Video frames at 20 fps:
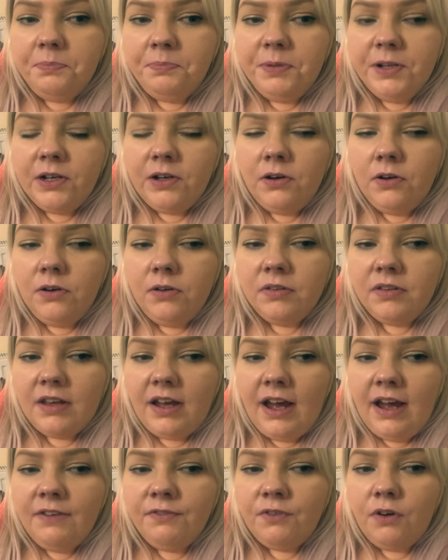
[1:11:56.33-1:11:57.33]
because
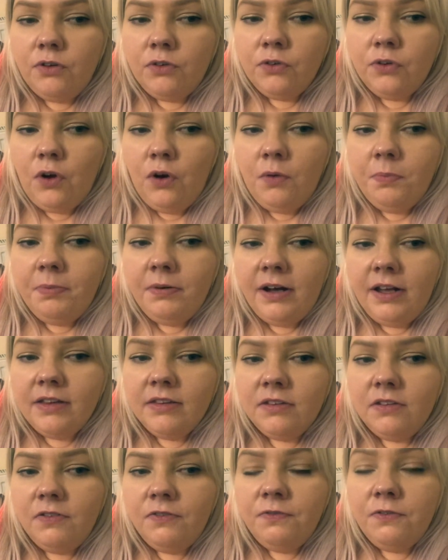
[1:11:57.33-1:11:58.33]
I've got no
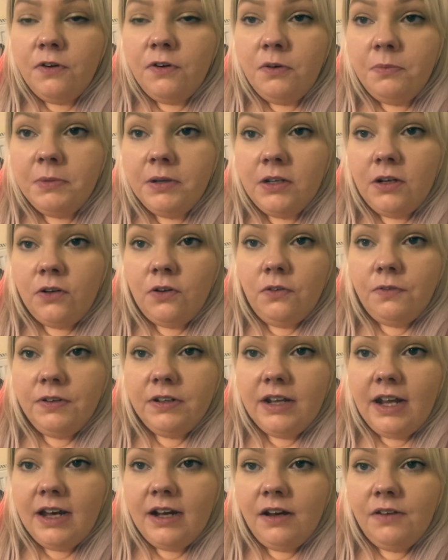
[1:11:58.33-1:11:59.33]
plans of filming another
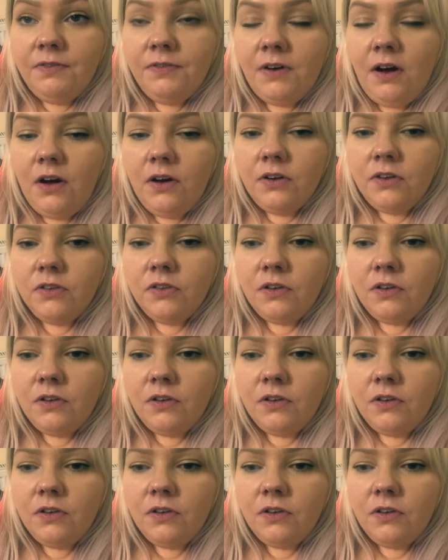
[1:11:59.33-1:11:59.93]
daily vlog.